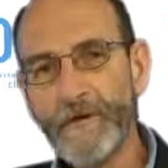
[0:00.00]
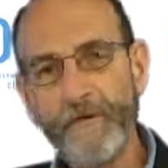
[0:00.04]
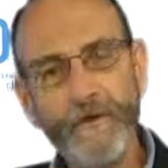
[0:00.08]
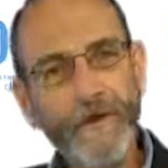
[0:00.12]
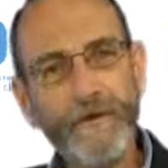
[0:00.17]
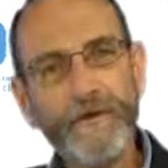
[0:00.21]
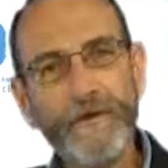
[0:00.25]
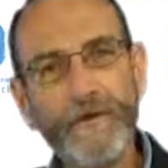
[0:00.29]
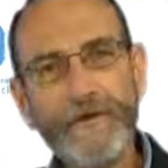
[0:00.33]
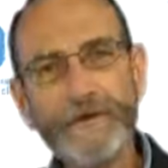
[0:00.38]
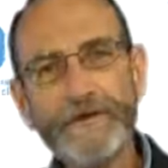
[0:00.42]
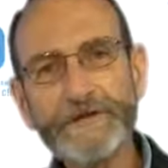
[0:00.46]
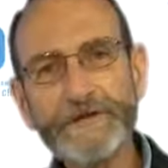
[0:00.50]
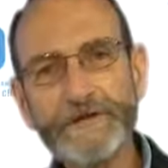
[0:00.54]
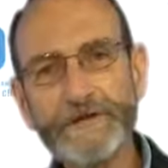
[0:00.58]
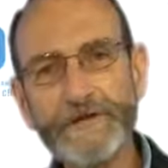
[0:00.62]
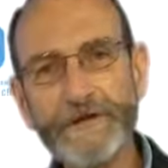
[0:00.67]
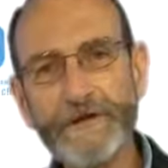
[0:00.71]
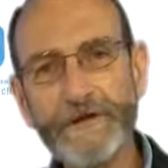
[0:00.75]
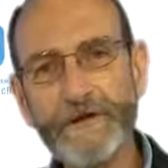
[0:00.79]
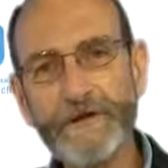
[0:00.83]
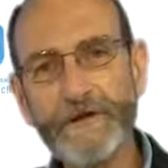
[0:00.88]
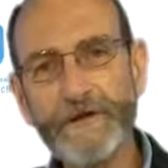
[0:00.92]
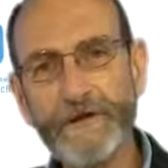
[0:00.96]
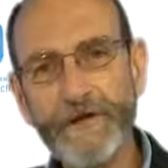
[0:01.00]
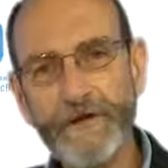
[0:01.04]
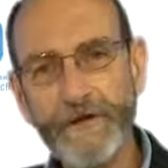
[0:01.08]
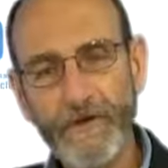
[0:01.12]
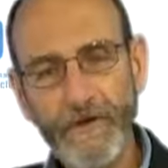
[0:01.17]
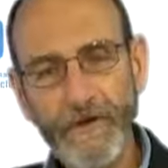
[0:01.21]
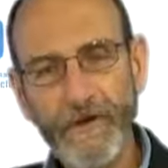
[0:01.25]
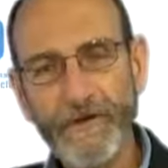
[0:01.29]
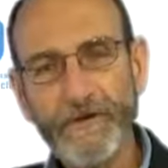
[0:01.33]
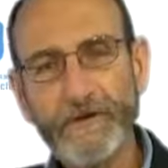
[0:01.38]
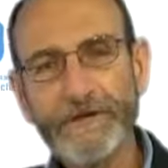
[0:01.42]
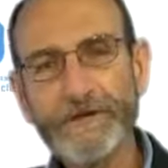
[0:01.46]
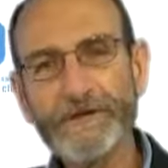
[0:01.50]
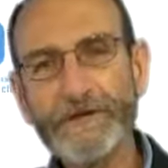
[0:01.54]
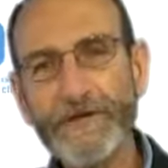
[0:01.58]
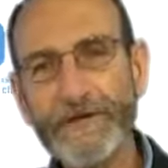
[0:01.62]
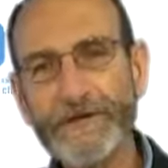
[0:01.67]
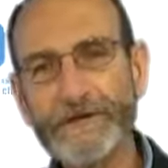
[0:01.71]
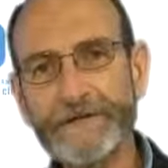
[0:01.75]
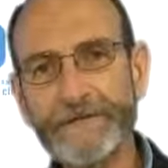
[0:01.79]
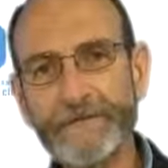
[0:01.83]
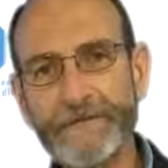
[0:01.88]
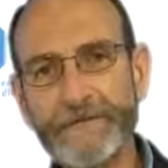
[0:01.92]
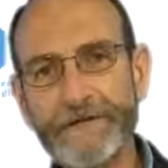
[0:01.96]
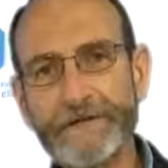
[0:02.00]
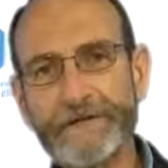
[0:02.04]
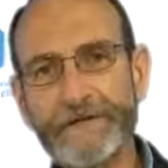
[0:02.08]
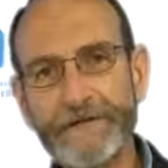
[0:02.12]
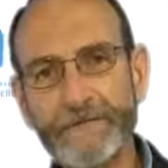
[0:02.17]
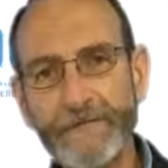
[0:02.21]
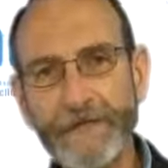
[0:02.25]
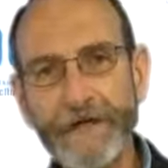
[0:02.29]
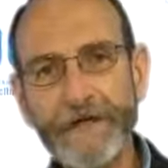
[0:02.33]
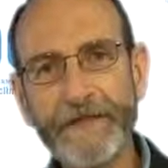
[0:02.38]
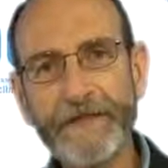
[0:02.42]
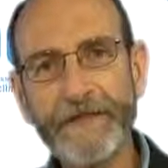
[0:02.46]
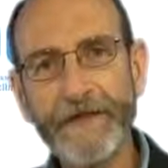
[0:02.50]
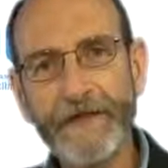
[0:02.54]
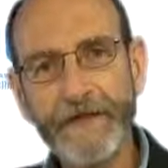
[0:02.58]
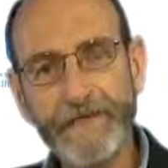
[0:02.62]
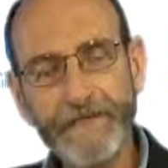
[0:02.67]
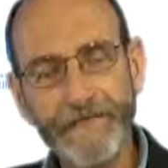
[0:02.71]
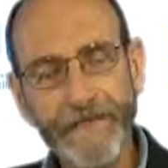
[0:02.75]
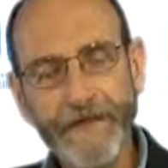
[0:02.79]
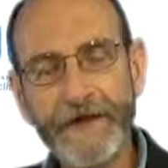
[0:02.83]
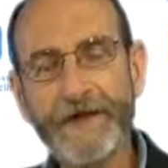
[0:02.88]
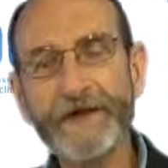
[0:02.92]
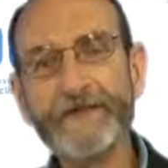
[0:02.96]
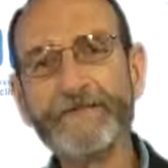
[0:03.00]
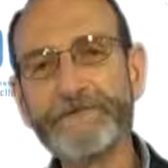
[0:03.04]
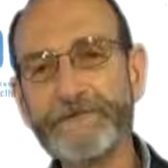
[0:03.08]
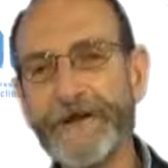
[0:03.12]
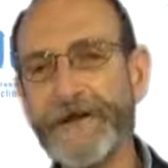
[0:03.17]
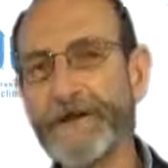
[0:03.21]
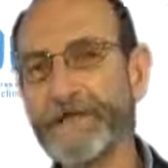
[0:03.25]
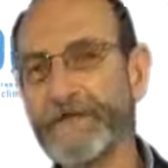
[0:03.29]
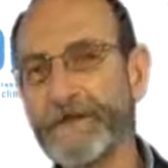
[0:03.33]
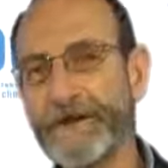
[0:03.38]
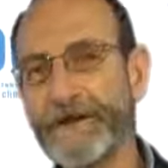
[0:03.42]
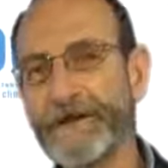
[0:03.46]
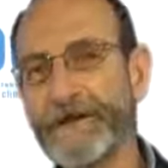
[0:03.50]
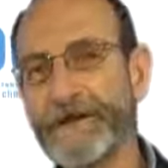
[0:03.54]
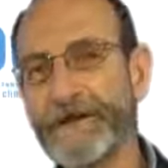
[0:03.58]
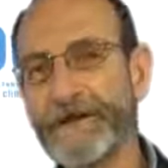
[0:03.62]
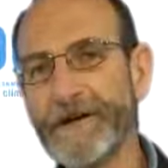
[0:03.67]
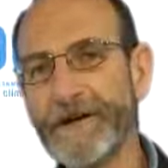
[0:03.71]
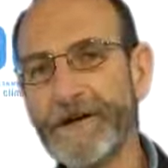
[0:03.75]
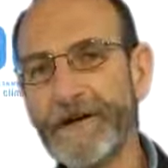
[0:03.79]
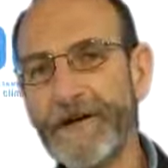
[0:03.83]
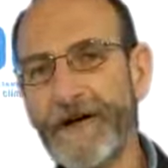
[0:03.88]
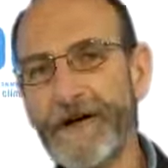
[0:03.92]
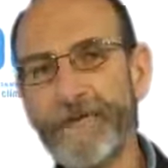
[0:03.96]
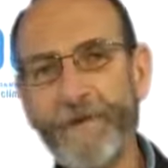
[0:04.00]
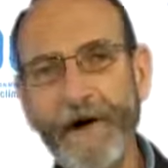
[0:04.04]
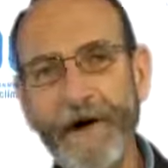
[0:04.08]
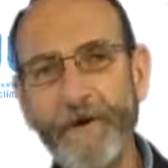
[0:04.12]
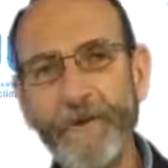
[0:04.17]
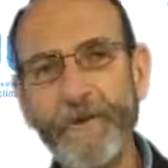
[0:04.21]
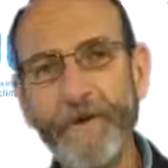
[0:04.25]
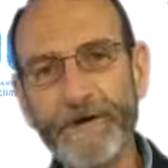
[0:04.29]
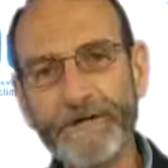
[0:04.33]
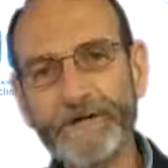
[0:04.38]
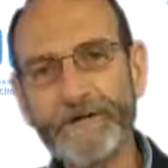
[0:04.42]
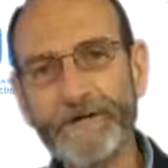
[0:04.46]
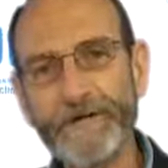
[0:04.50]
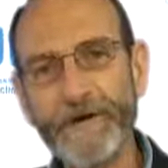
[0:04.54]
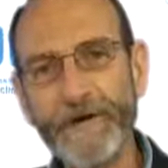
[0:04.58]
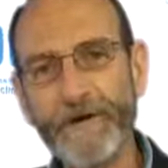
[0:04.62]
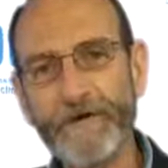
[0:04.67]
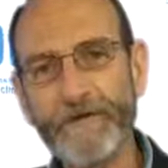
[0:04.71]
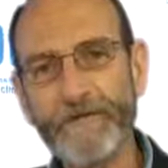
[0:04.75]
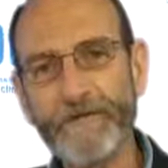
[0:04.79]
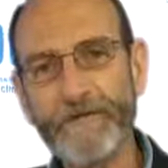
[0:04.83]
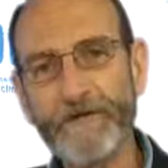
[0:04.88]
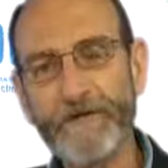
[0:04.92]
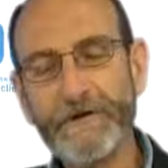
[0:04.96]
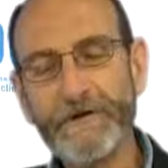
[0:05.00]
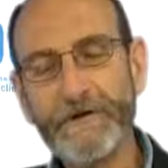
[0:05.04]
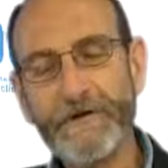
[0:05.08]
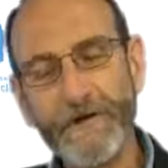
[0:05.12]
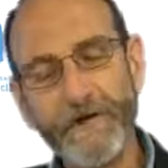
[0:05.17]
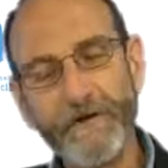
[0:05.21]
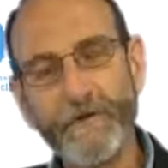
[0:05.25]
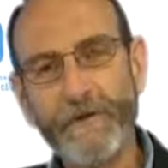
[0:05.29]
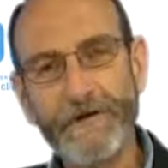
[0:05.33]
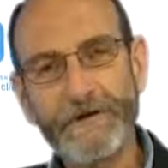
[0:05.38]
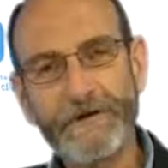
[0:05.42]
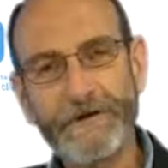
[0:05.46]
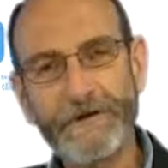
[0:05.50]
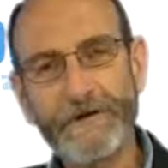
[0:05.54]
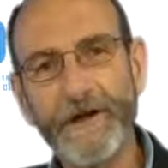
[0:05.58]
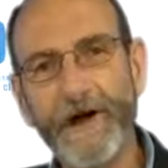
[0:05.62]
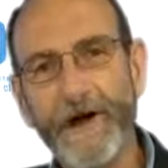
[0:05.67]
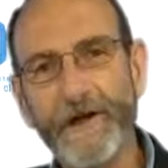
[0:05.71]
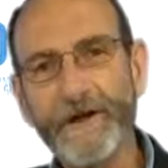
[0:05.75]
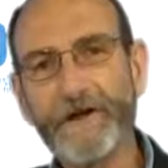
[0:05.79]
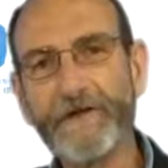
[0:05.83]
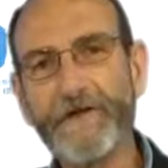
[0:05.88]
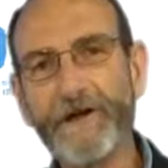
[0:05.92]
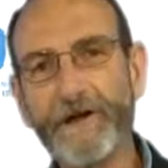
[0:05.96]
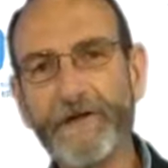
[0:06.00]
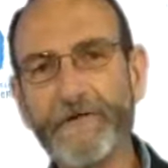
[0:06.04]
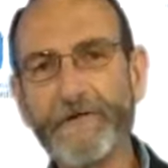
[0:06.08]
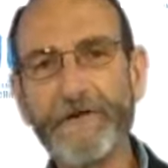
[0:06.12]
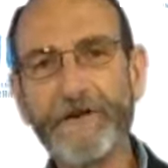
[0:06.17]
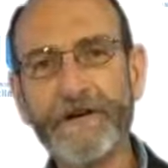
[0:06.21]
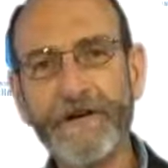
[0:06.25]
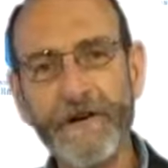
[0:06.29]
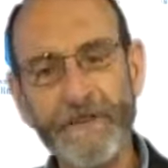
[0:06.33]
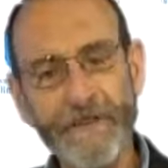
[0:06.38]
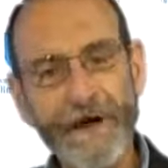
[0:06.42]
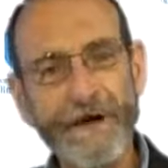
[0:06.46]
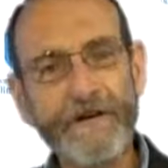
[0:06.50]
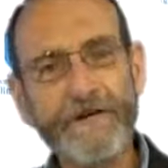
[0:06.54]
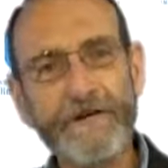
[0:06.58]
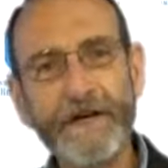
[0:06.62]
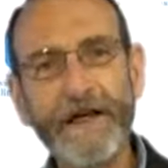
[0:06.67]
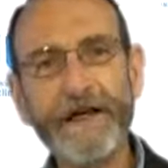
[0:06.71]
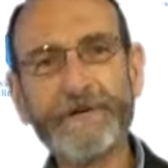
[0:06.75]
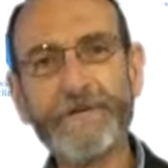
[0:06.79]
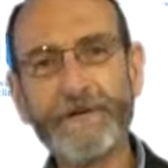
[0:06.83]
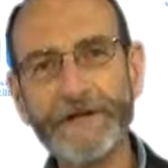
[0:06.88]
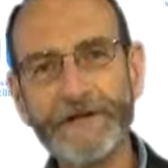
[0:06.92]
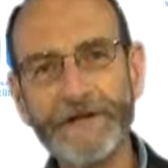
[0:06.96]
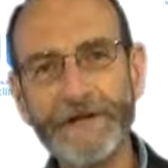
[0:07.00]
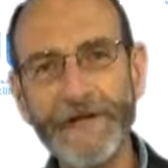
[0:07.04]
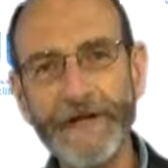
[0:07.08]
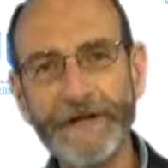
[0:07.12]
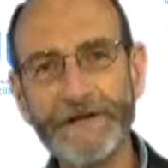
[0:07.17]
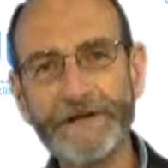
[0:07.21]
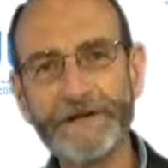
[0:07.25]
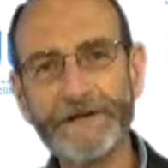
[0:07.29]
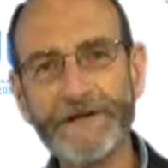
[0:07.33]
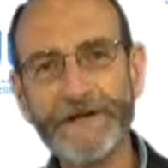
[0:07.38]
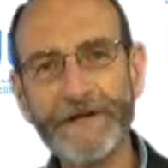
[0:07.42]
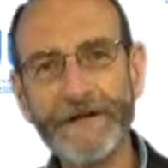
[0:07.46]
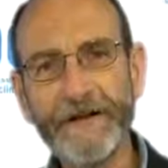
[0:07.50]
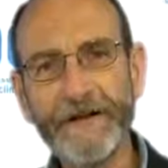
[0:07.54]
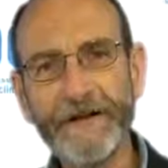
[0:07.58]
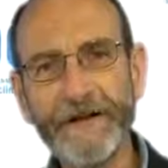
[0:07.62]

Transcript: we will consider your assessments to be the definitive statement about what's known and what's not known about climate change.